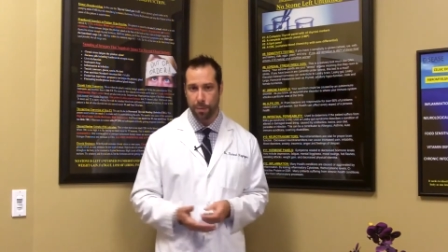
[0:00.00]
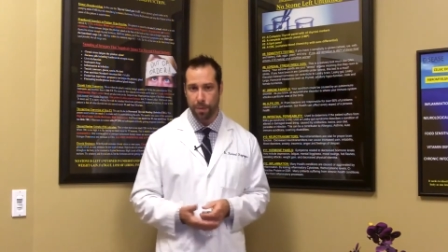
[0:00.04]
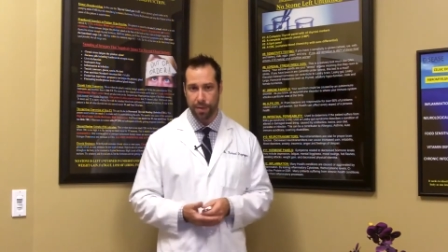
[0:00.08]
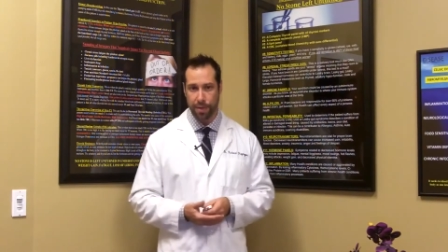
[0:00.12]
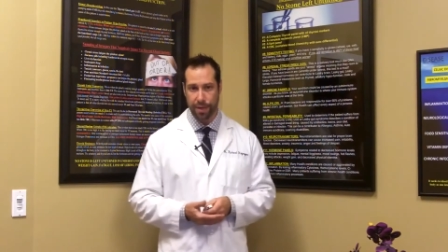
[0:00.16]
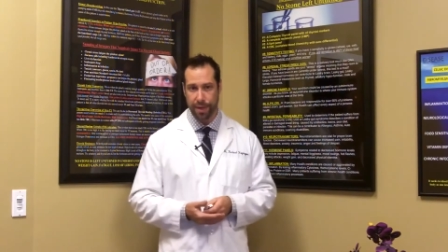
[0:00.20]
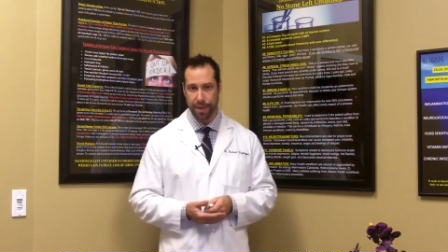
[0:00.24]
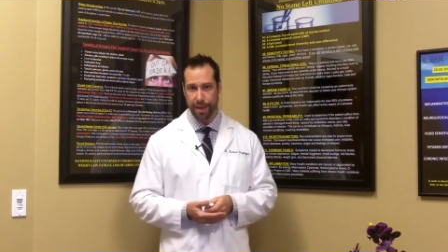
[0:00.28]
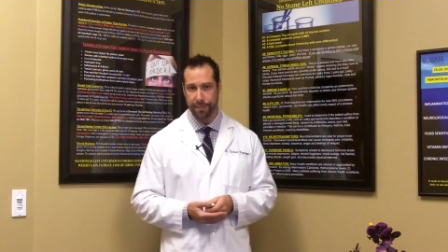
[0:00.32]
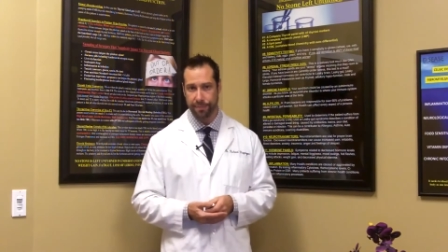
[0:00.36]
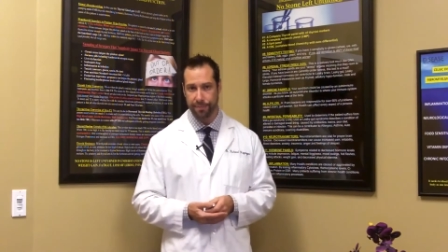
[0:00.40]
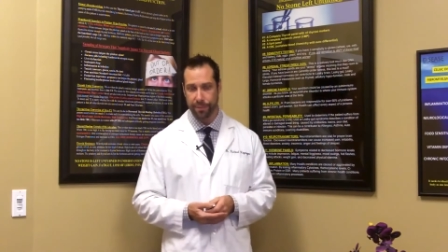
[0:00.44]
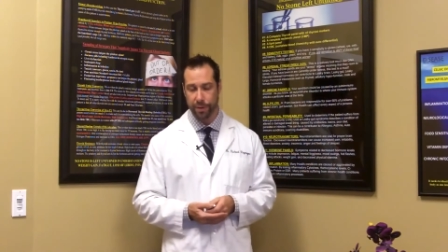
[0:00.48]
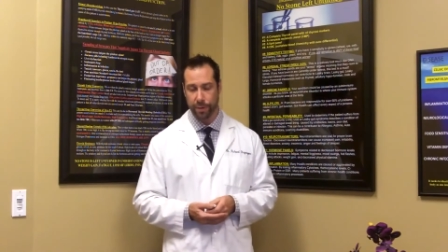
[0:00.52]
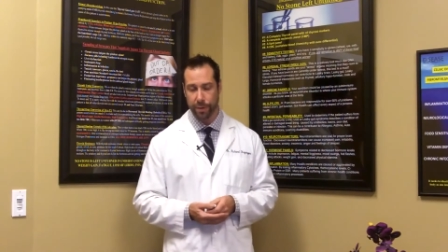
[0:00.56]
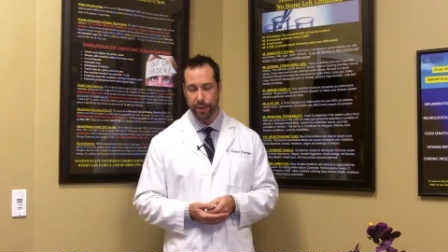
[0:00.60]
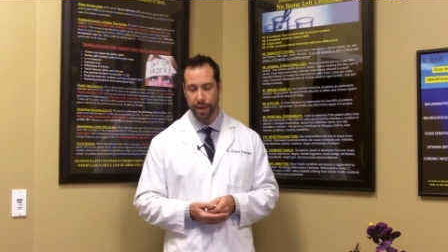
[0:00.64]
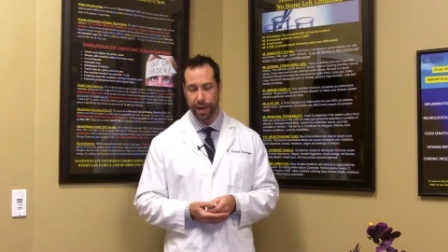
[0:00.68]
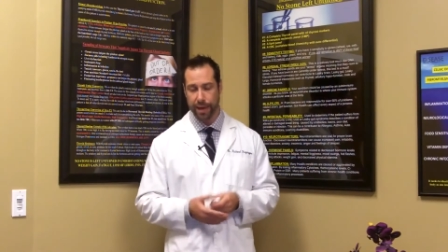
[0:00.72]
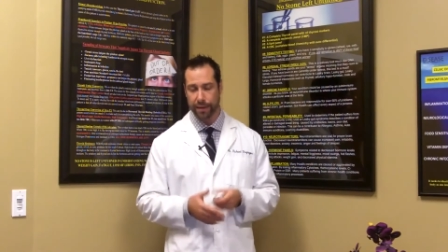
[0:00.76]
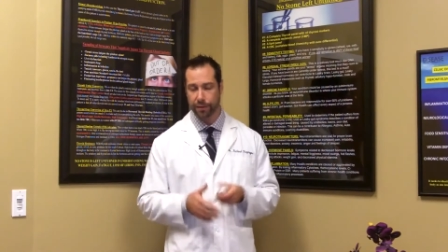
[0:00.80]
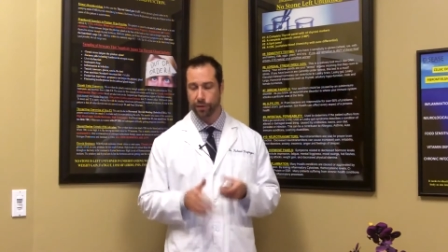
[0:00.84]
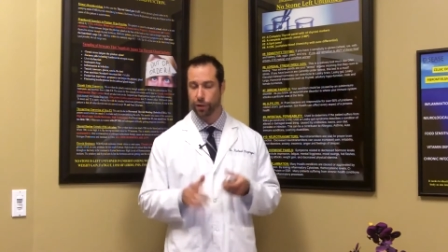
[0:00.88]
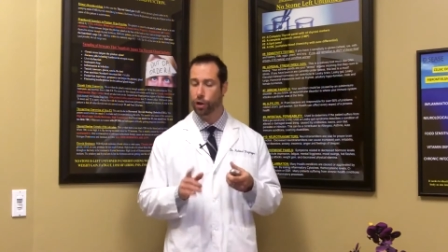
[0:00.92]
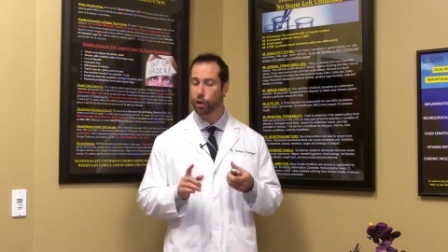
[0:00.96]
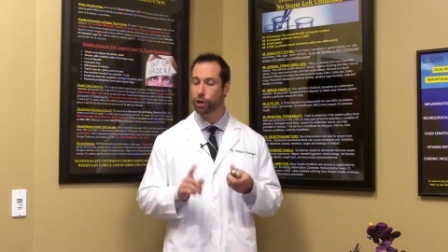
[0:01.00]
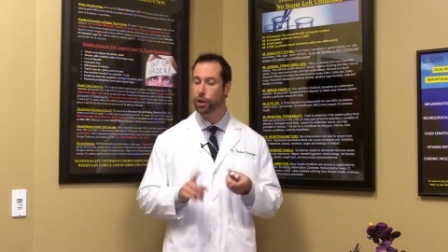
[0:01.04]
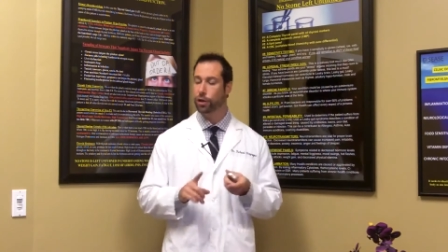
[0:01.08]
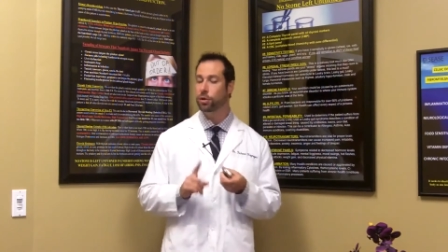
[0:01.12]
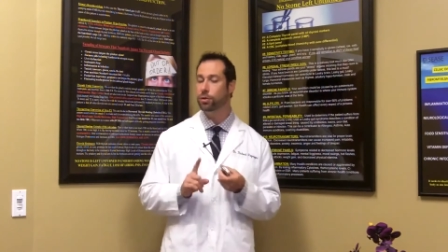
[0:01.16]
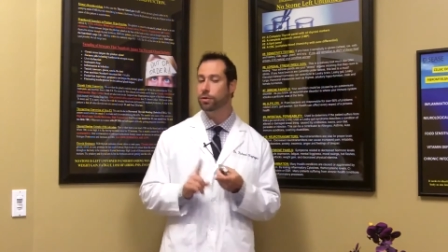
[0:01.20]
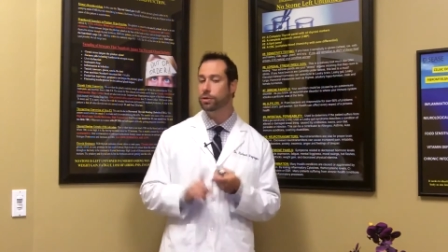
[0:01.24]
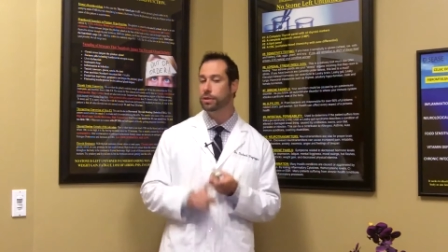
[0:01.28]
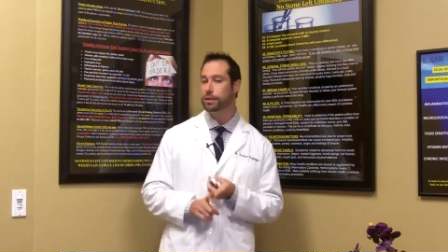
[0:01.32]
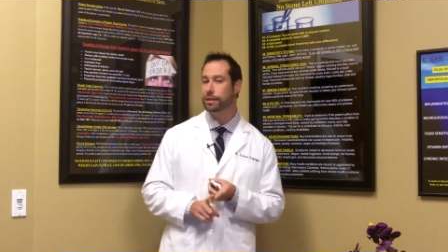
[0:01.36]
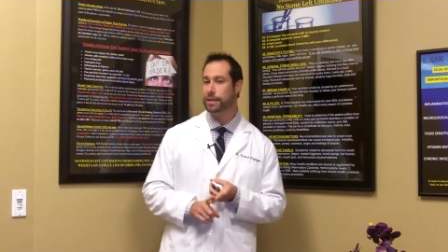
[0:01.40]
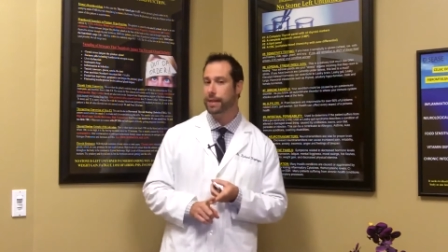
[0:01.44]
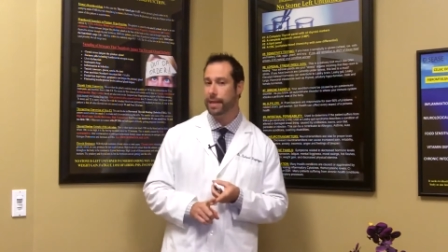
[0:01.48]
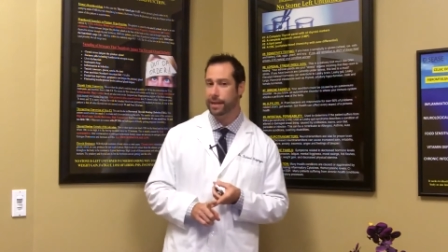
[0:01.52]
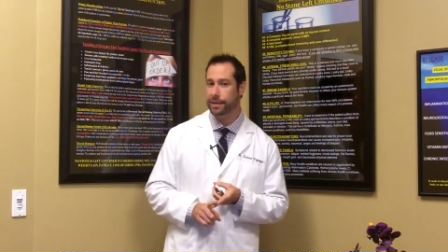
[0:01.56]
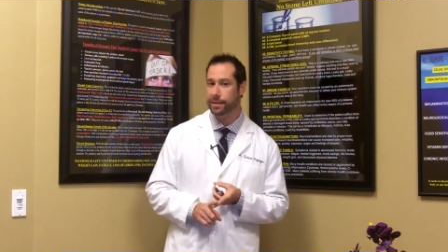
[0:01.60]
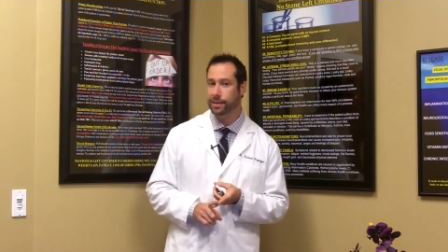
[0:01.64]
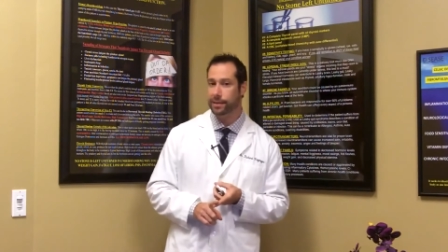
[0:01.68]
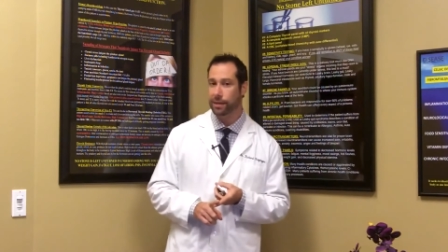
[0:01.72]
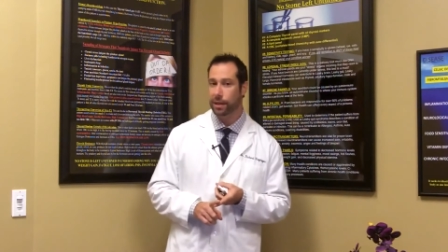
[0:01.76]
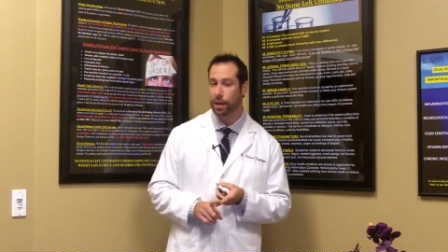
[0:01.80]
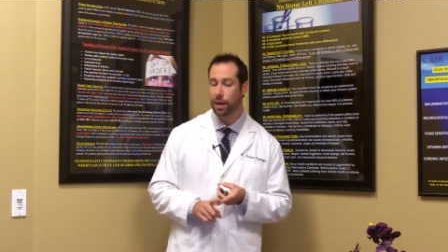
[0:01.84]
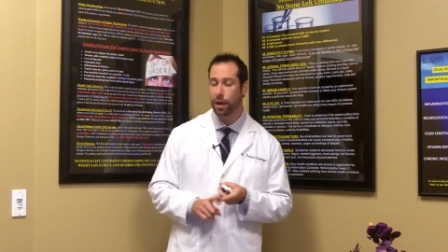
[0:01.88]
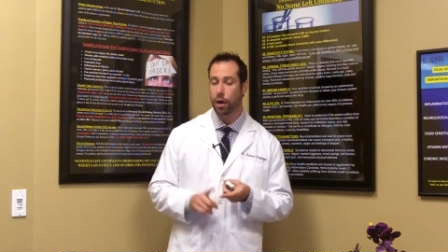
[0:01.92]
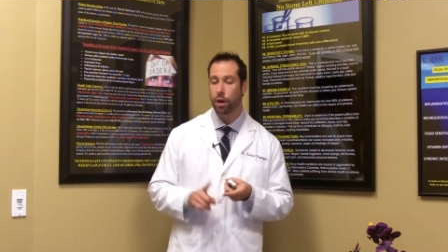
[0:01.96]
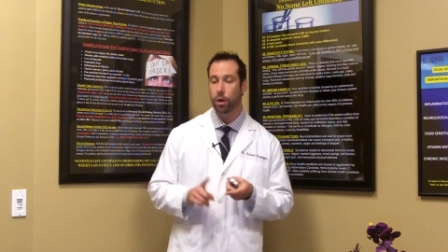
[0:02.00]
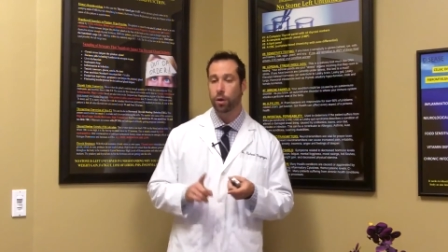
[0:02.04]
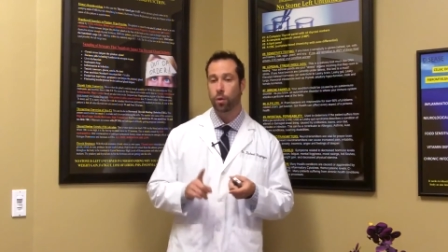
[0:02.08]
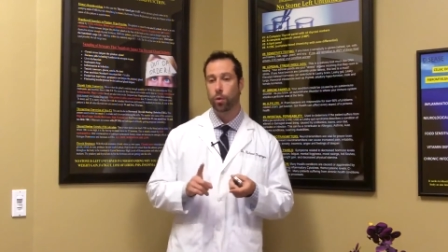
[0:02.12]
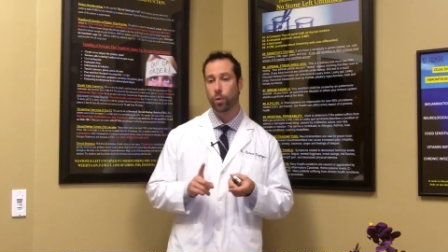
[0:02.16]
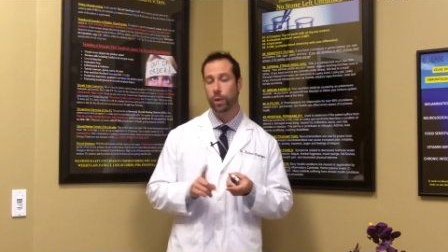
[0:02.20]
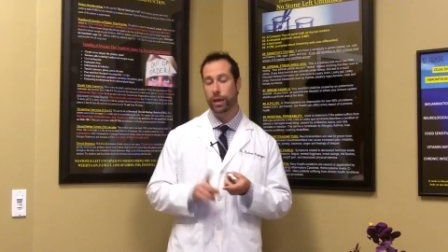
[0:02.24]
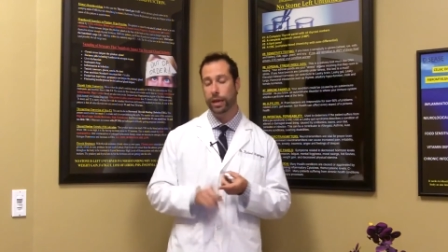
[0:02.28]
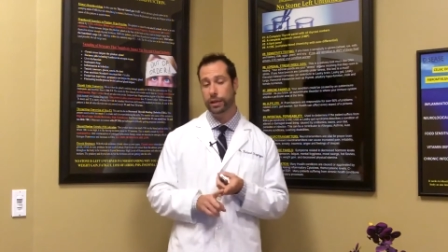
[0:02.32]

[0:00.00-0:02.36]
some help with it, okay? And the good news is this,